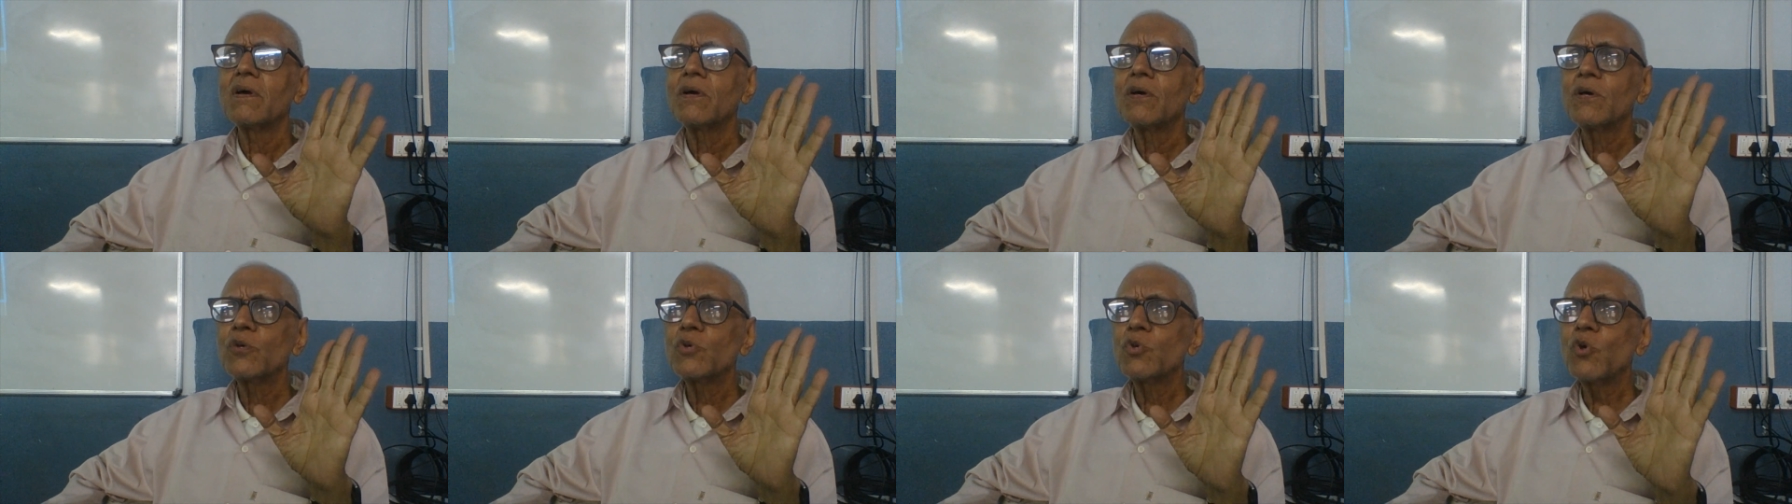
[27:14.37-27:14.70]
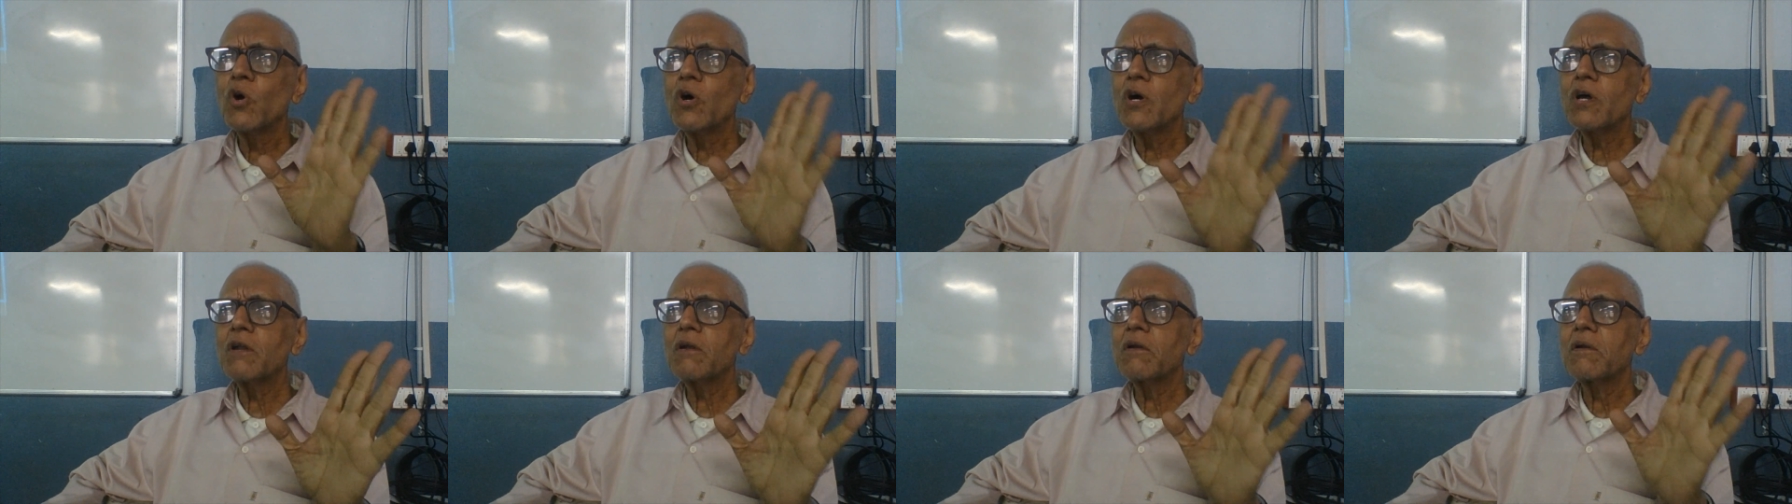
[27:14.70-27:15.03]

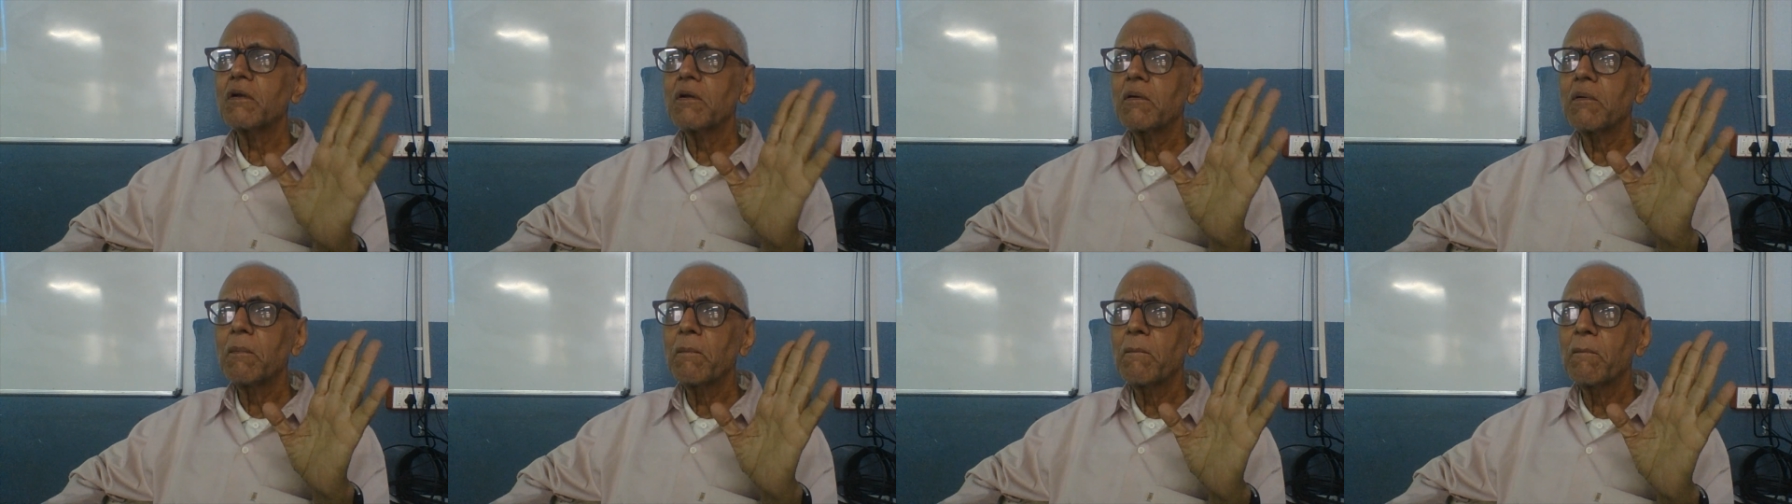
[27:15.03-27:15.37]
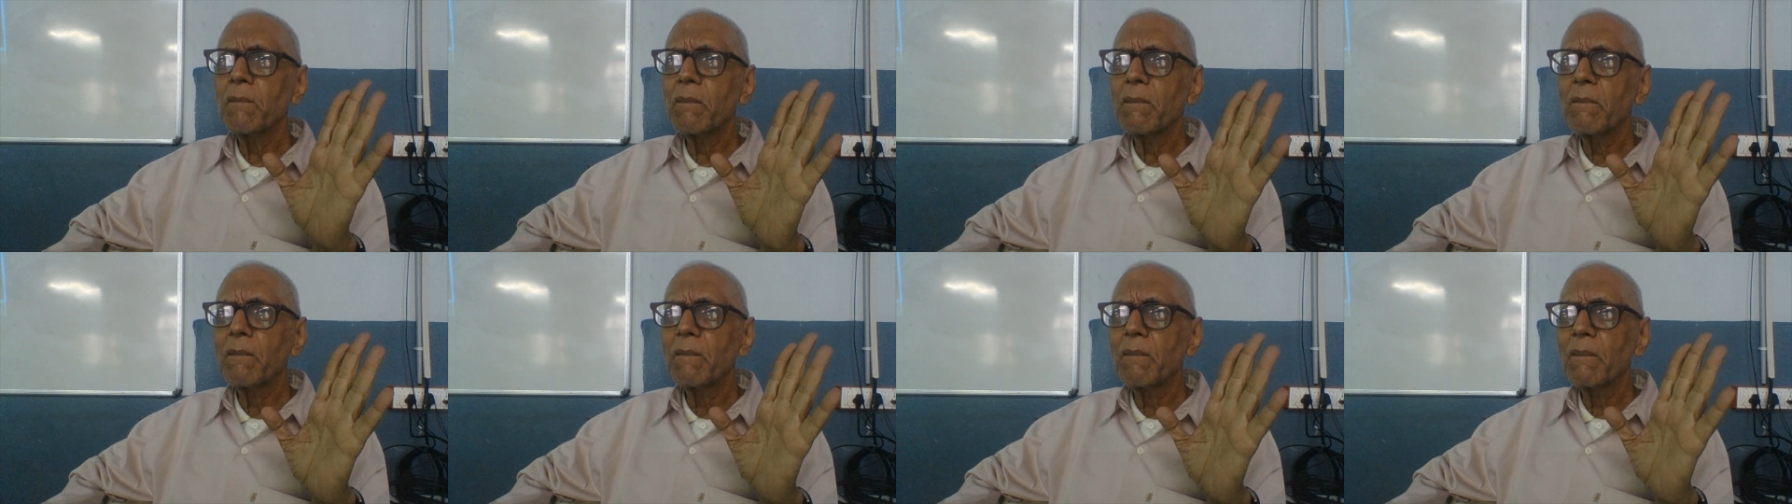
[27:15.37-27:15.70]
Your
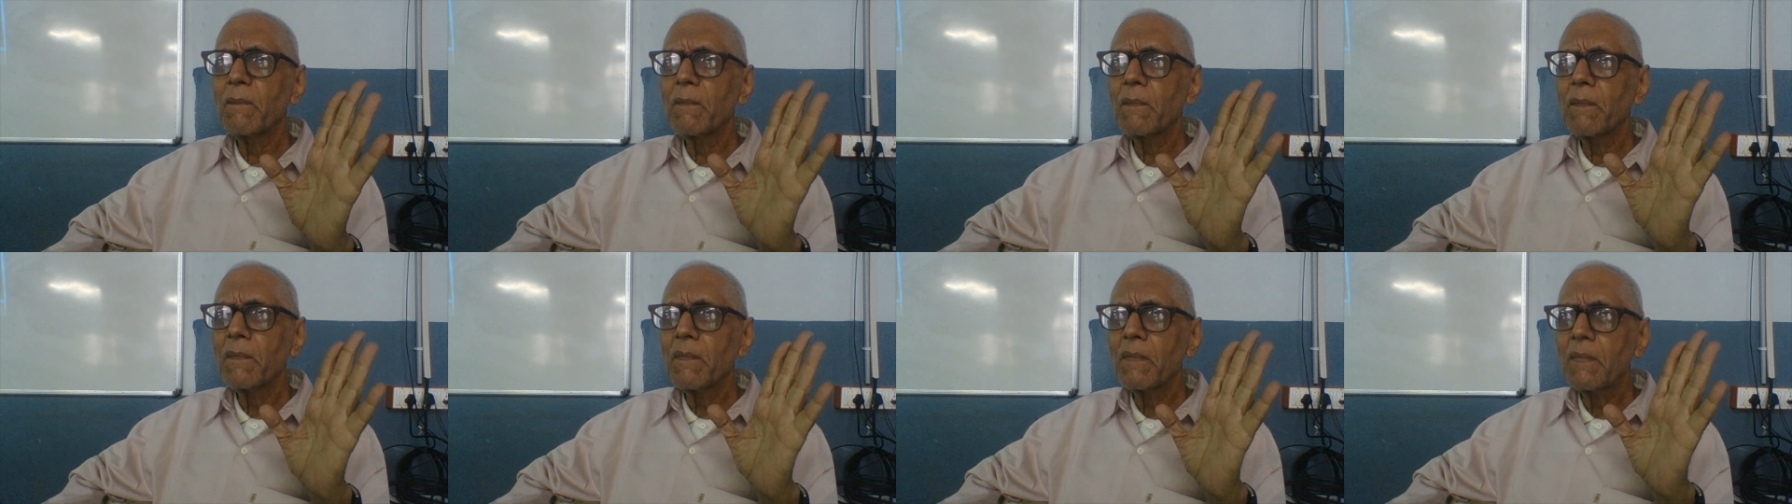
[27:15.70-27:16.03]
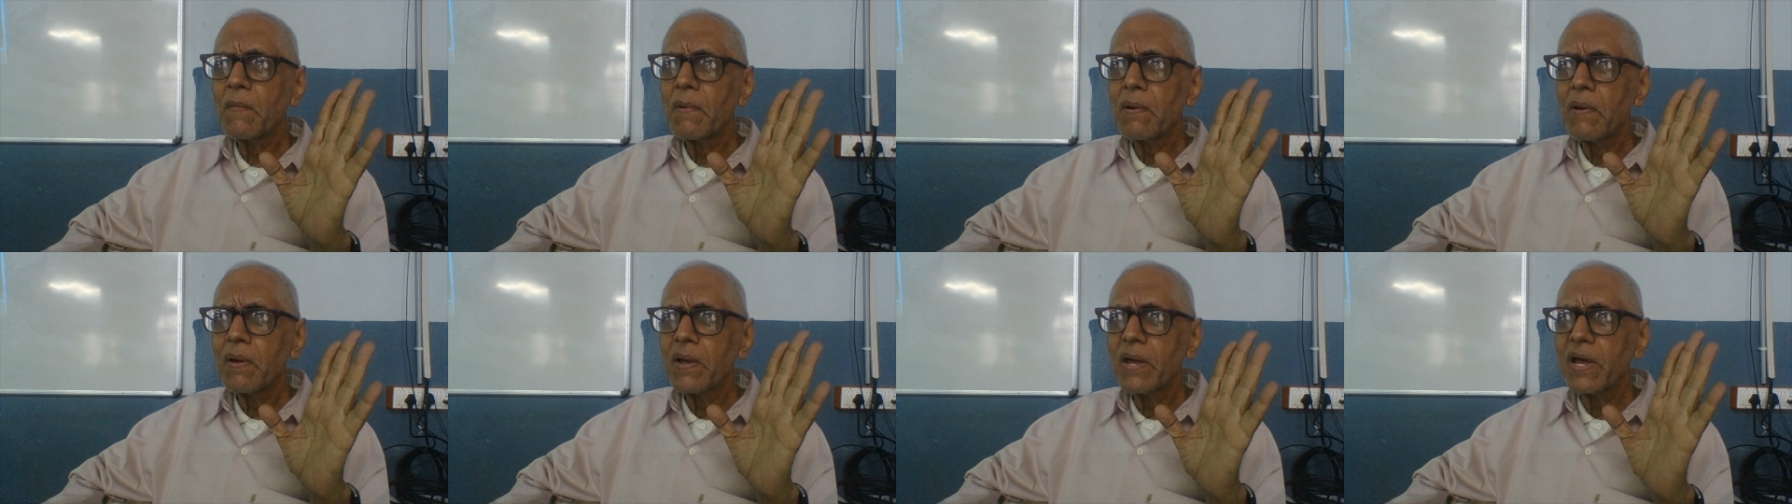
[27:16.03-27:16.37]

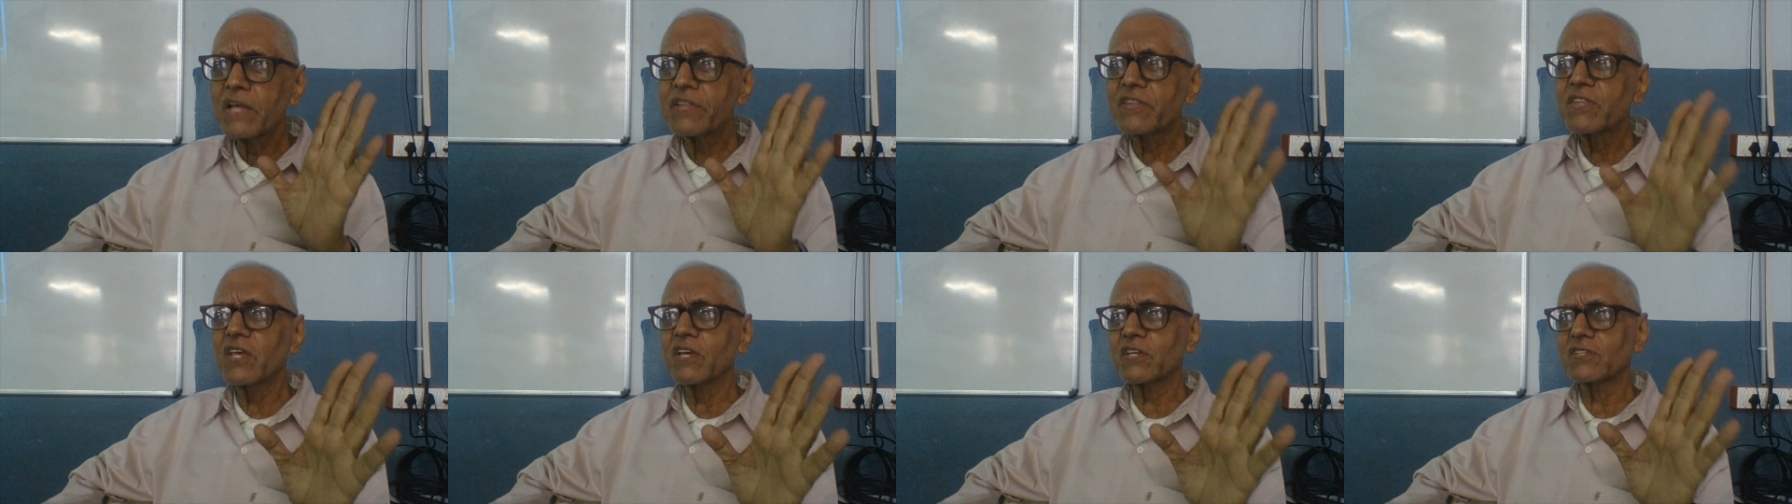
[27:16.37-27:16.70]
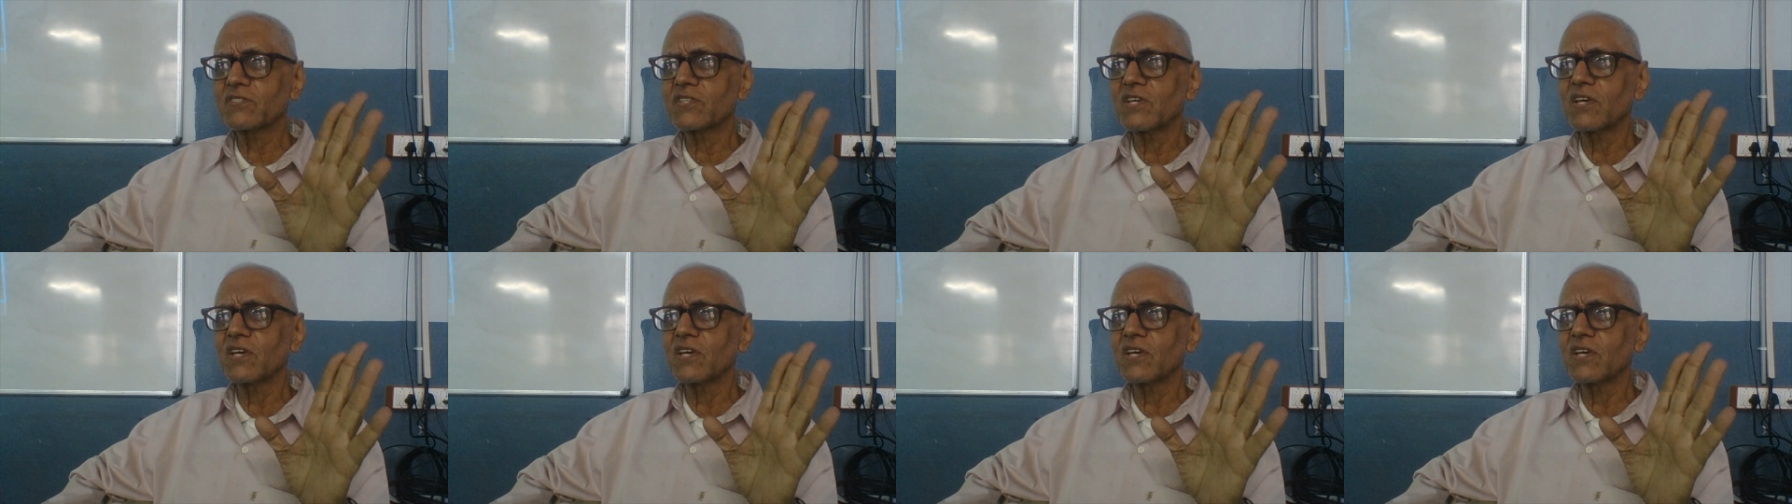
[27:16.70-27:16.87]
ethics